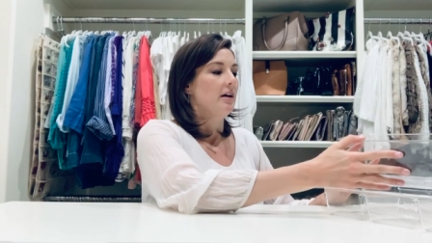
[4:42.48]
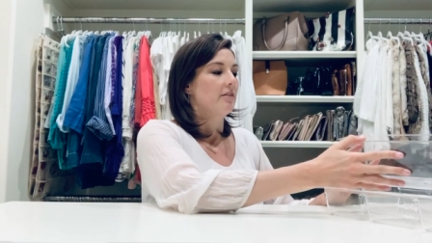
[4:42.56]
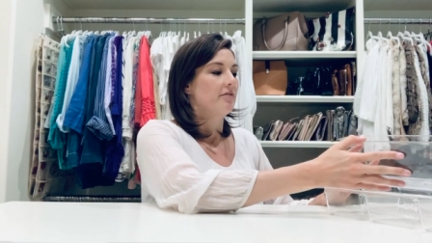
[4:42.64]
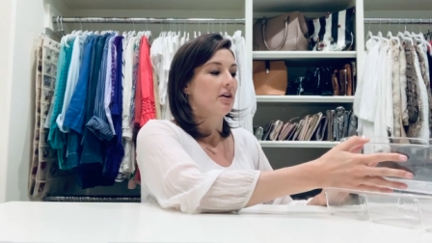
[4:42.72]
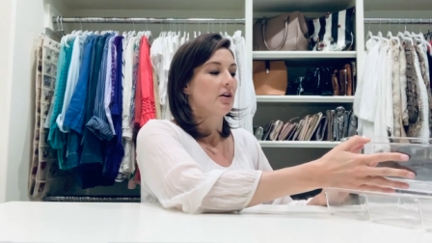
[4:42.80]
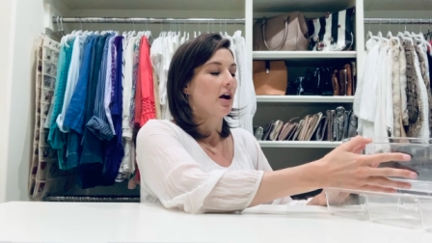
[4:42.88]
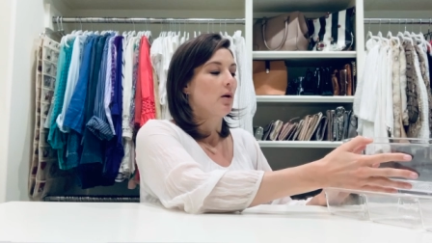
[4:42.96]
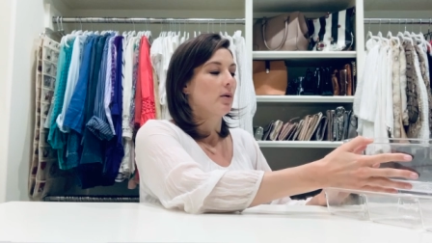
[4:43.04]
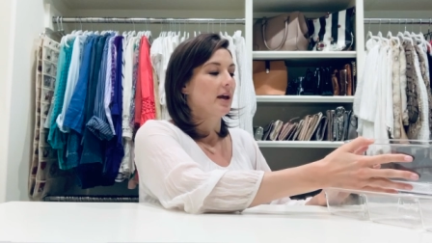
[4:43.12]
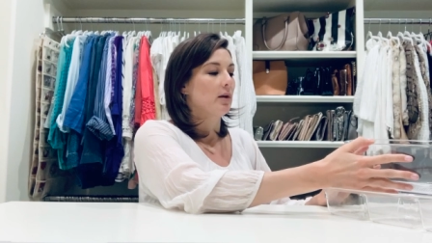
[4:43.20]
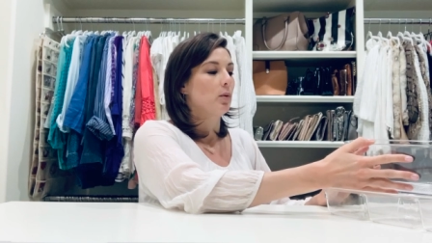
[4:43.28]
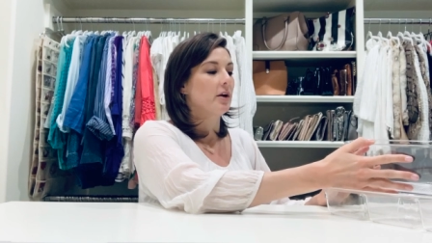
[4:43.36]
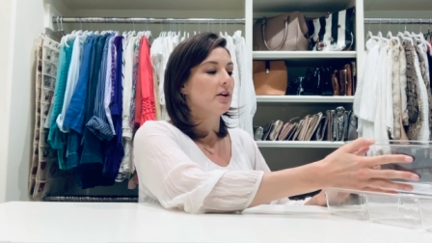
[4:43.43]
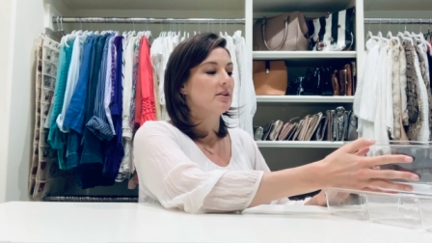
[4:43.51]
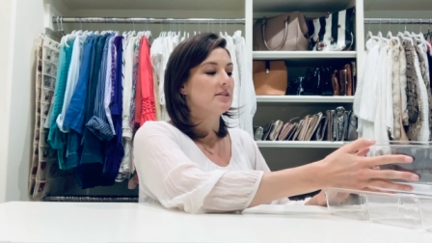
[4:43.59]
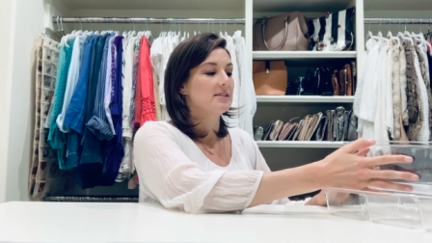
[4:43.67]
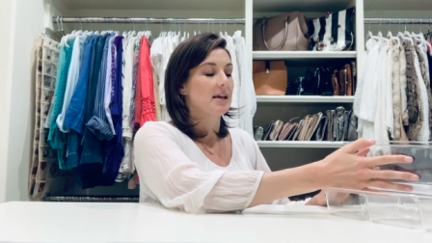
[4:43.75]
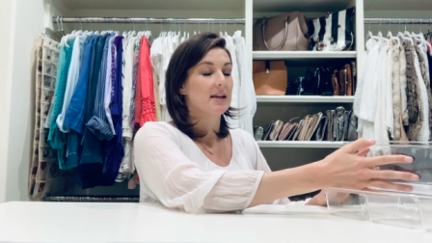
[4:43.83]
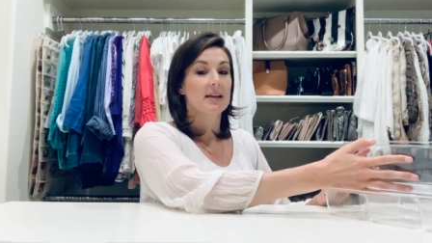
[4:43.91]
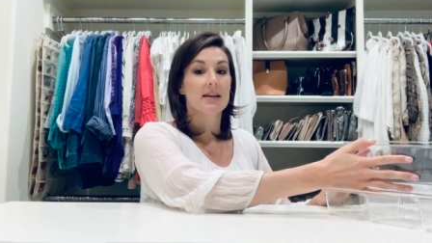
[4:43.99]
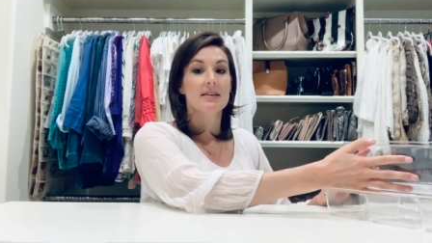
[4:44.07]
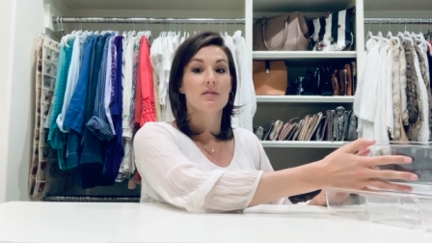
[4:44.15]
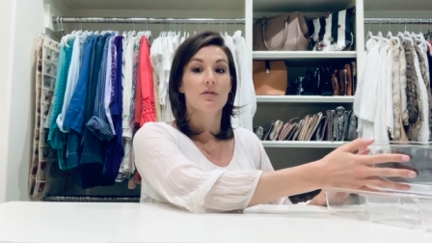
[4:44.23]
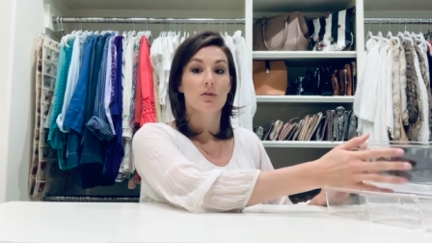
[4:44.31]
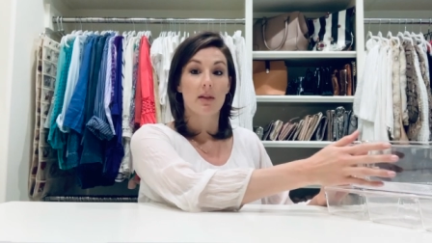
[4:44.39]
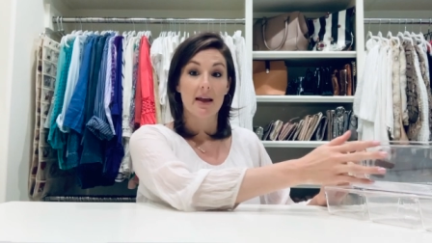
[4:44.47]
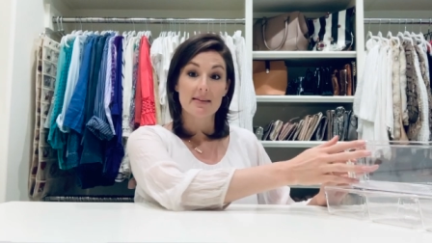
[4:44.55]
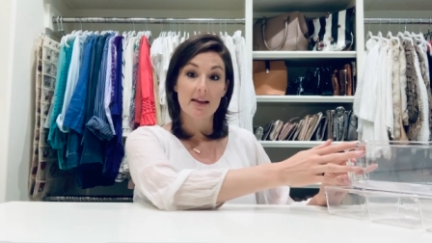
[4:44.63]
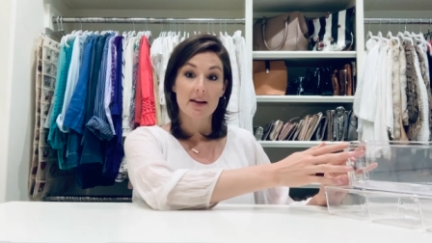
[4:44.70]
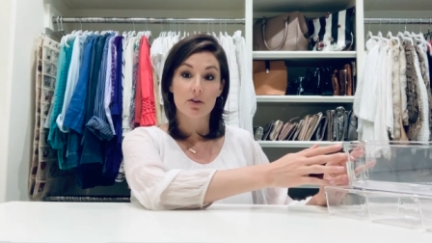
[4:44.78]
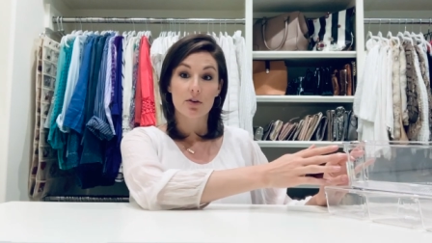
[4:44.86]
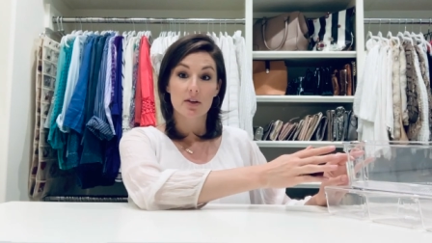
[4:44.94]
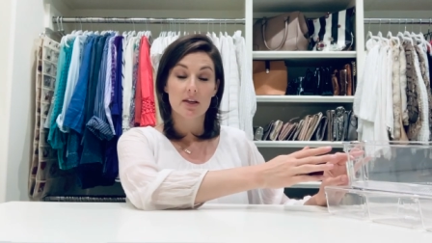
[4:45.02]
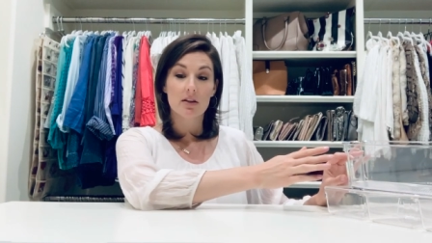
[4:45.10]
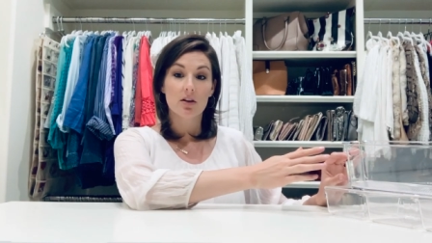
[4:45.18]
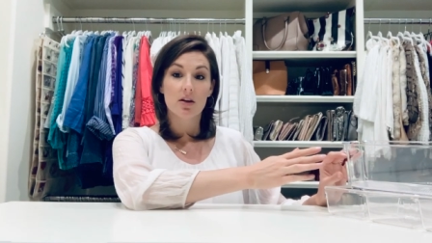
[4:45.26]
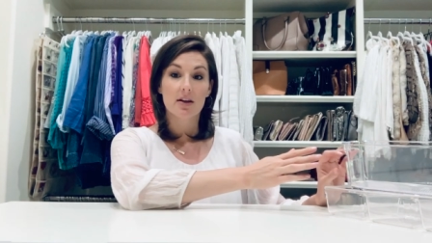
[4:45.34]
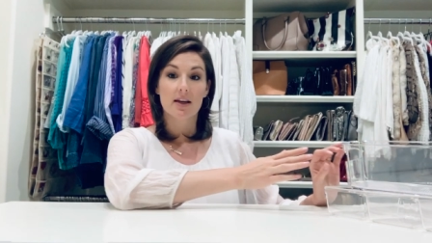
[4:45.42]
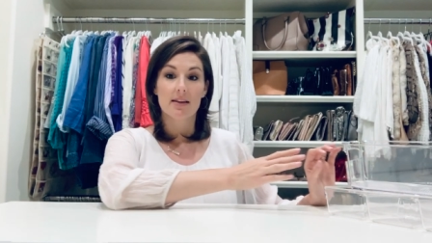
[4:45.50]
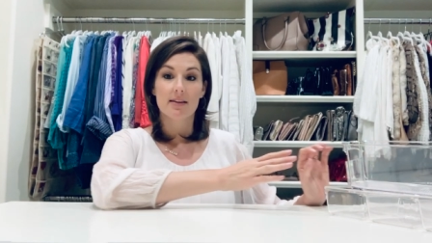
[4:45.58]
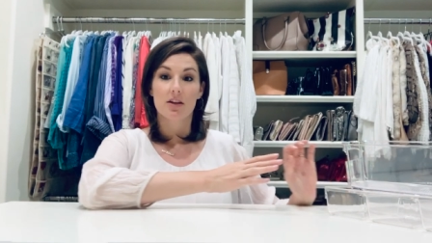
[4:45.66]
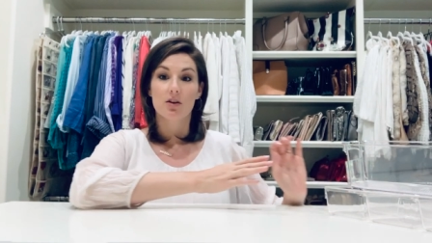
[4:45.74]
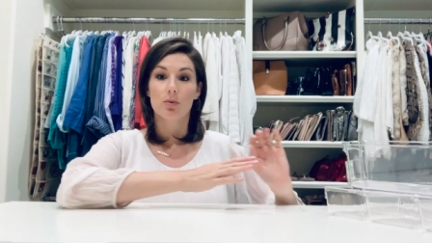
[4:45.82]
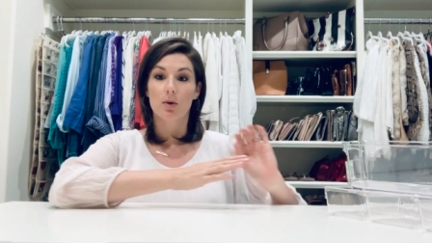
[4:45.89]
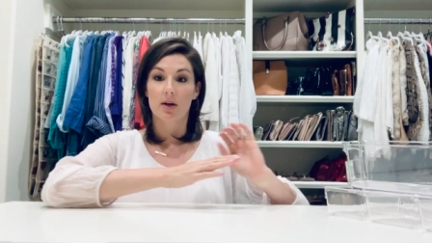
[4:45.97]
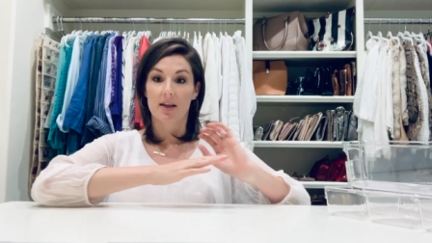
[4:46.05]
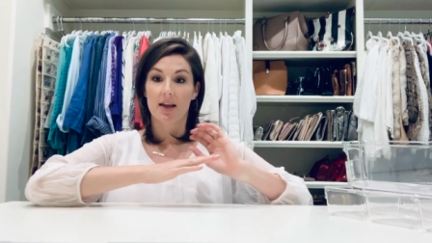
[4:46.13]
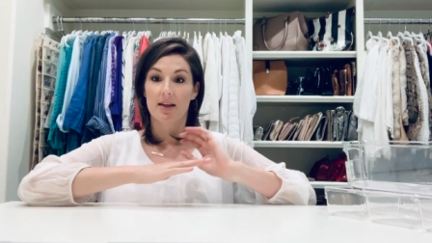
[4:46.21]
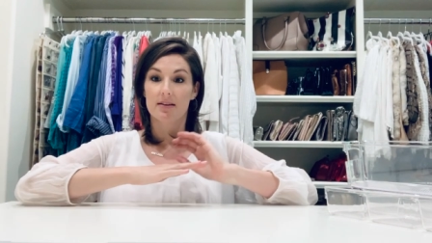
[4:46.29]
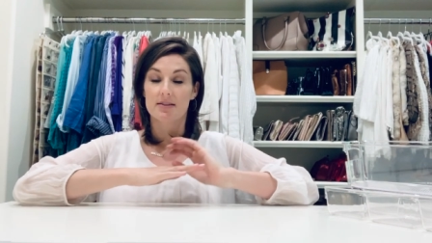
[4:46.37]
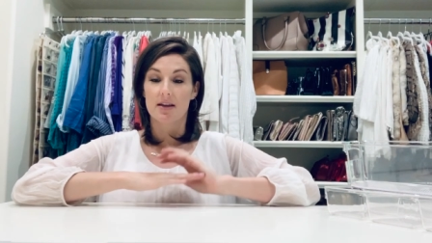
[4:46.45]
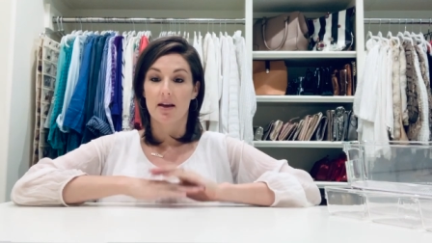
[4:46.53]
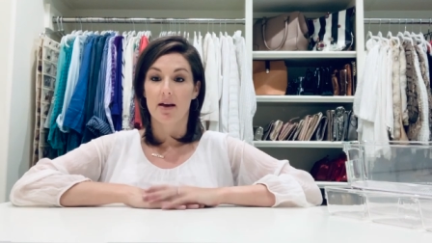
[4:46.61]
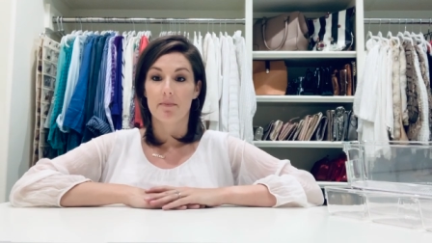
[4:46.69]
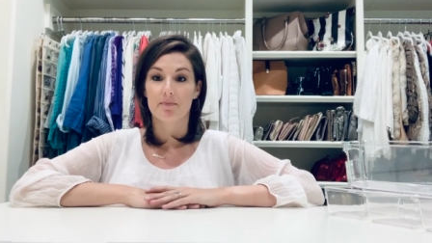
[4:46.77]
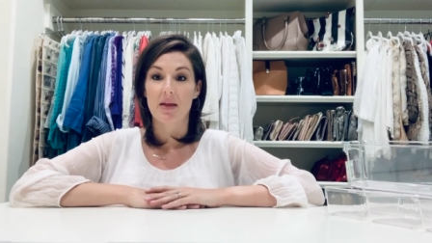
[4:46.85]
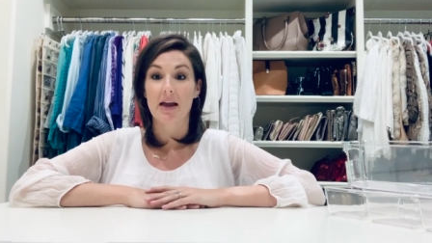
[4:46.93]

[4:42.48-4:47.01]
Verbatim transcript: figure out kind of what your aesthetic is if you like that acrylic look and then you want to get um,